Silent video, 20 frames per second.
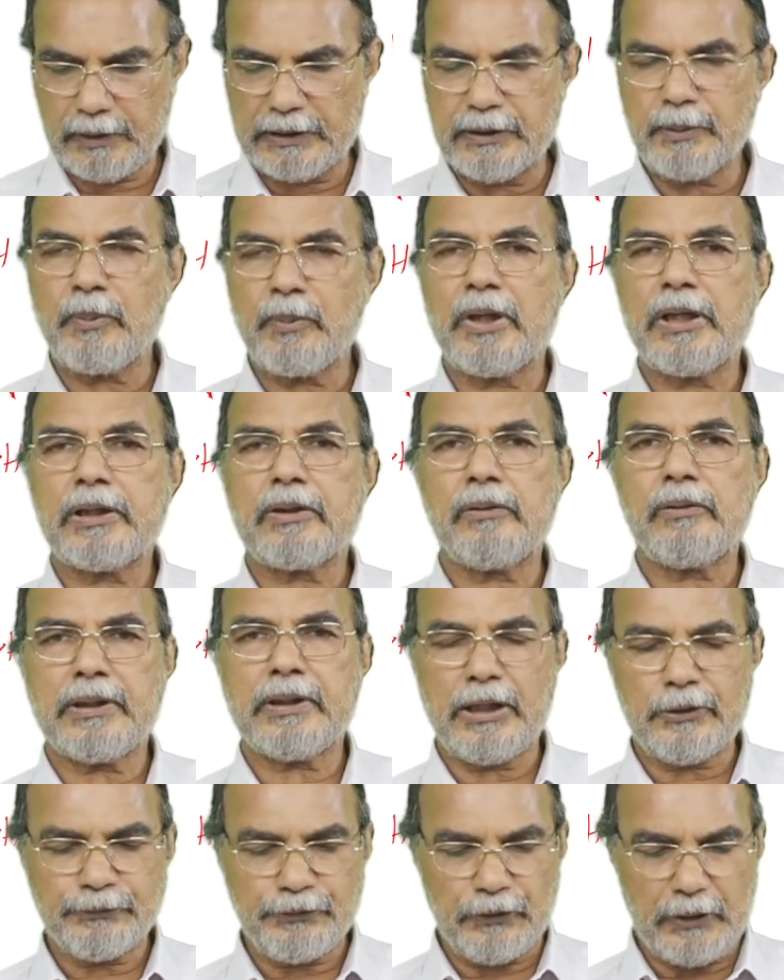the molecule
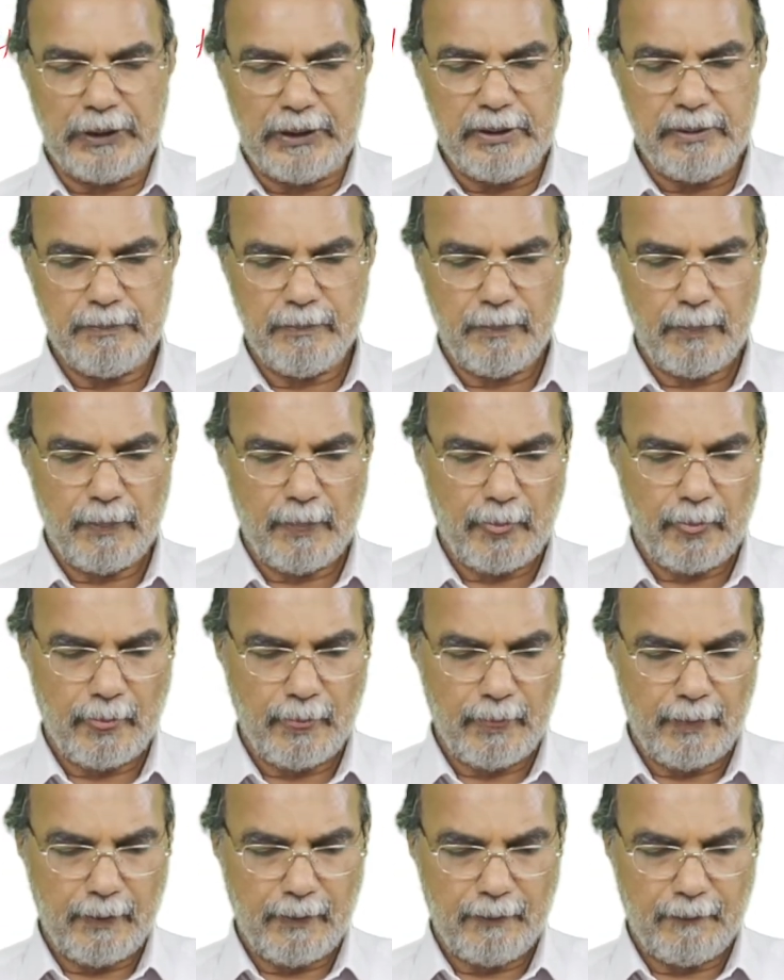carefully.
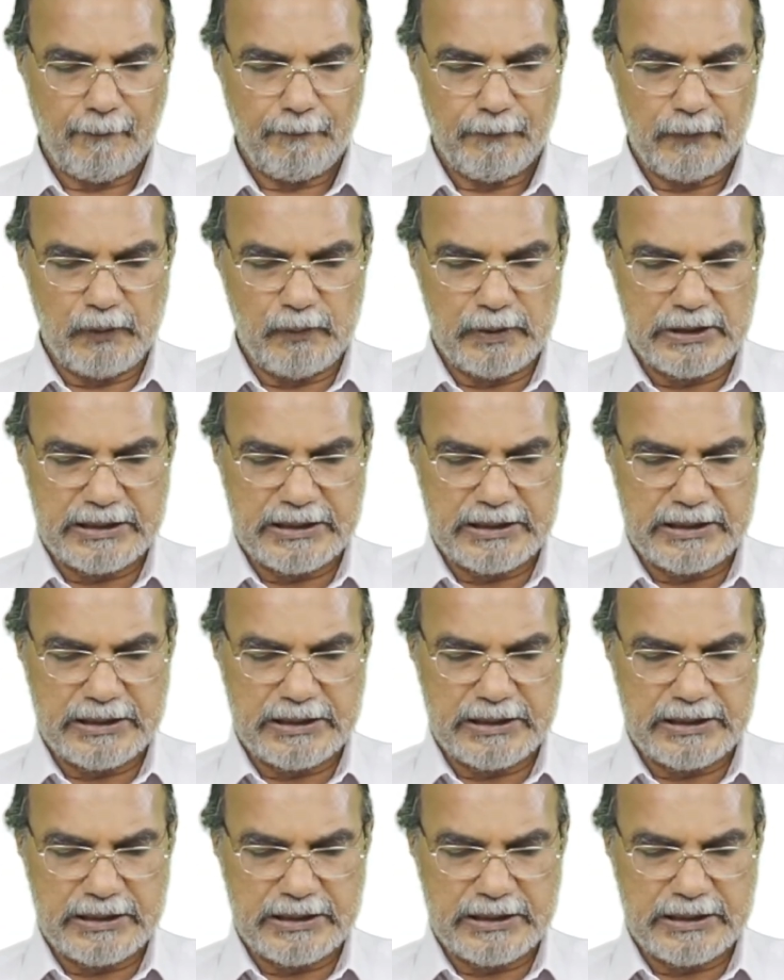You will see